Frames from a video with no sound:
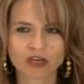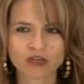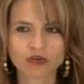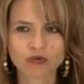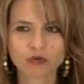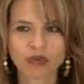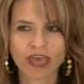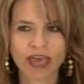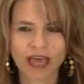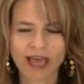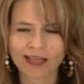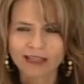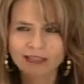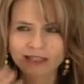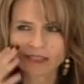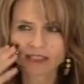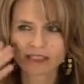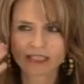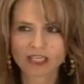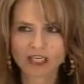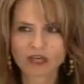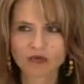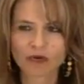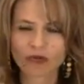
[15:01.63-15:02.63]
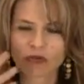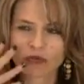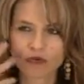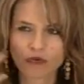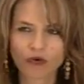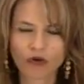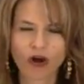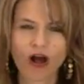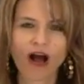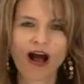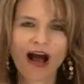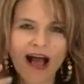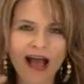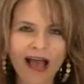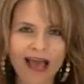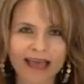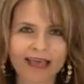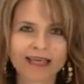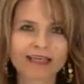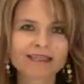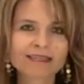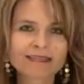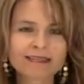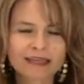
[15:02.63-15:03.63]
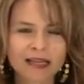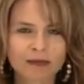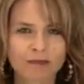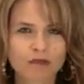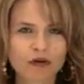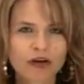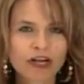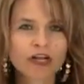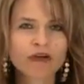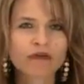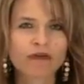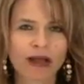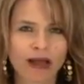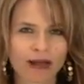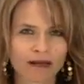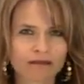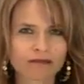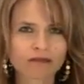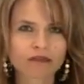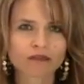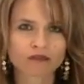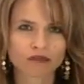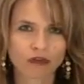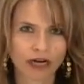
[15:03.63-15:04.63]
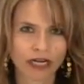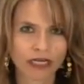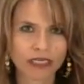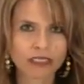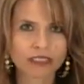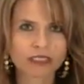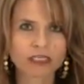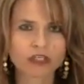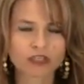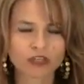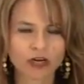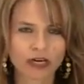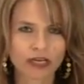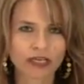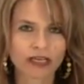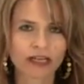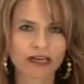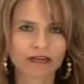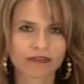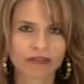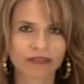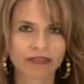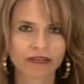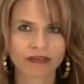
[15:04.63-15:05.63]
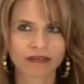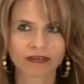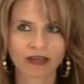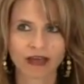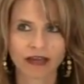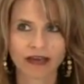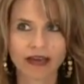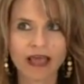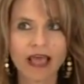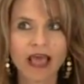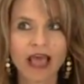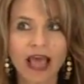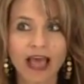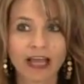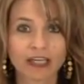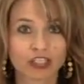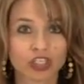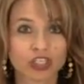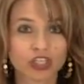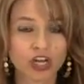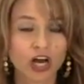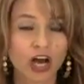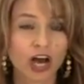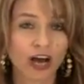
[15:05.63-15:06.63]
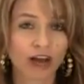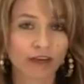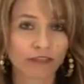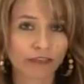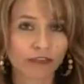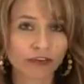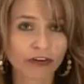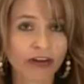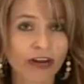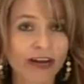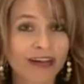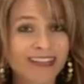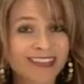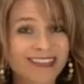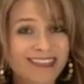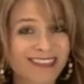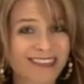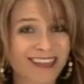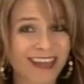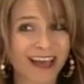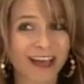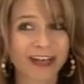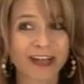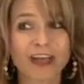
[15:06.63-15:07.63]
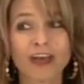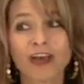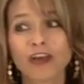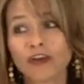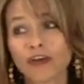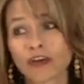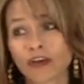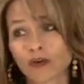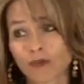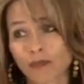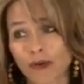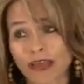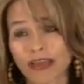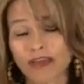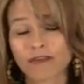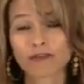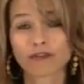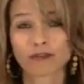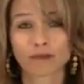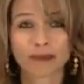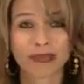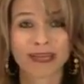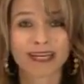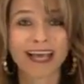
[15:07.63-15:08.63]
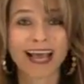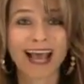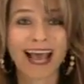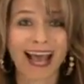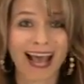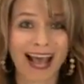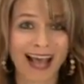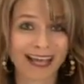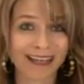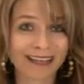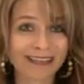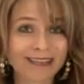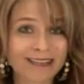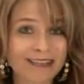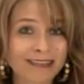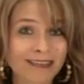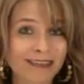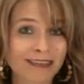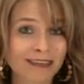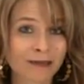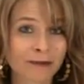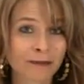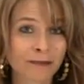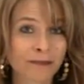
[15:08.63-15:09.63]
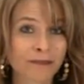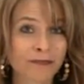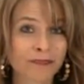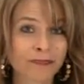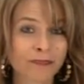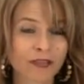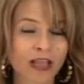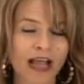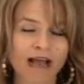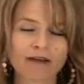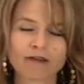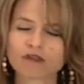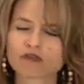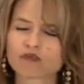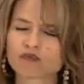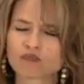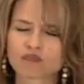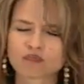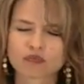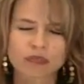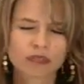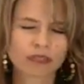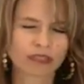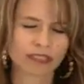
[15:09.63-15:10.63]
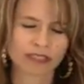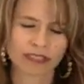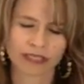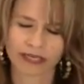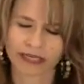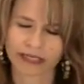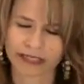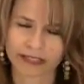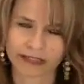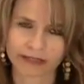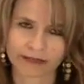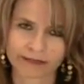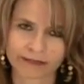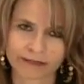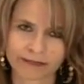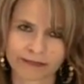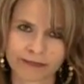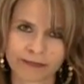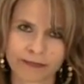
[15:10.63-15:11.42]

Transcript: You can't see with your eyes that I'm running around crazy trying to get everything done and just offer, and instead you're going to wait for me to ask? I was really ticked.